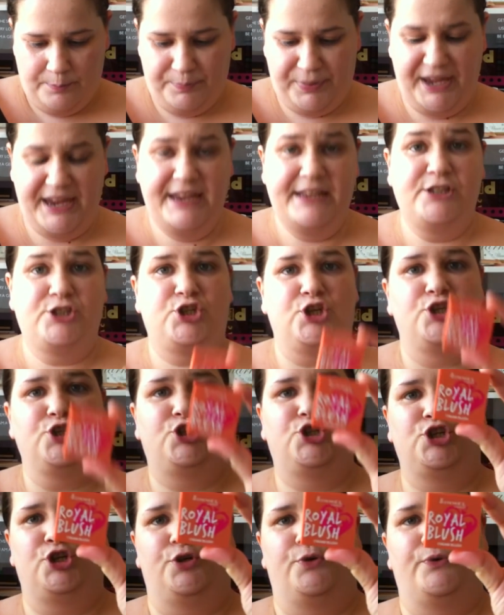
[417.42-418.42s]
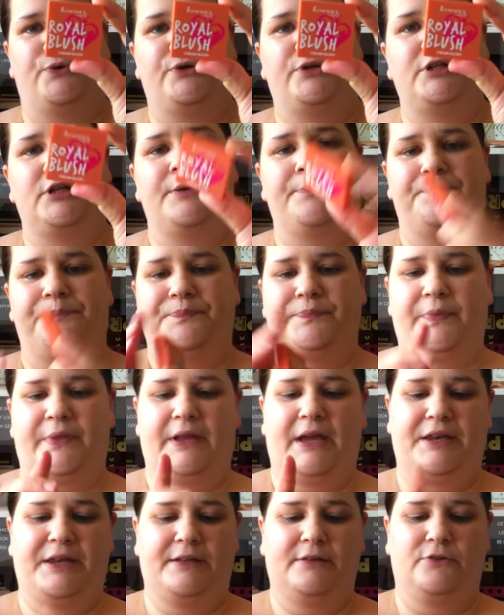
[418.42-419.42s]
Peach Jewel,
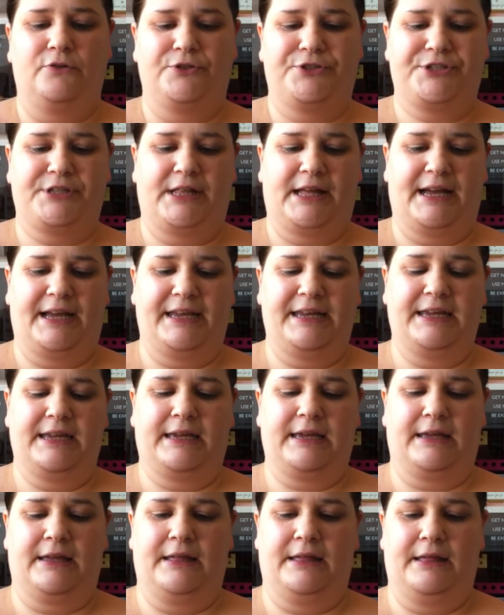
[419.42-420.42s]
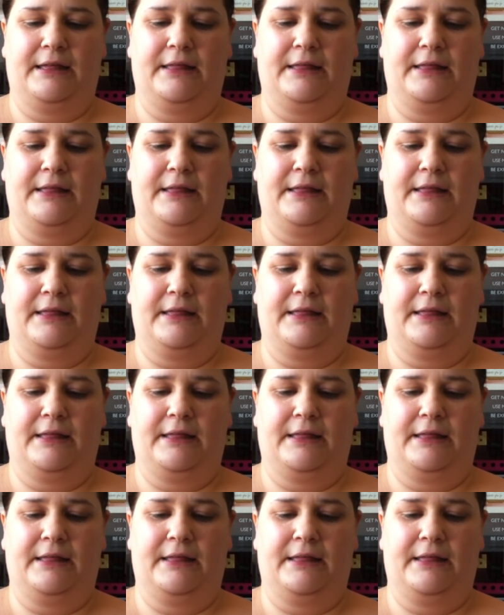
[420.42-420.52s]
and it looks like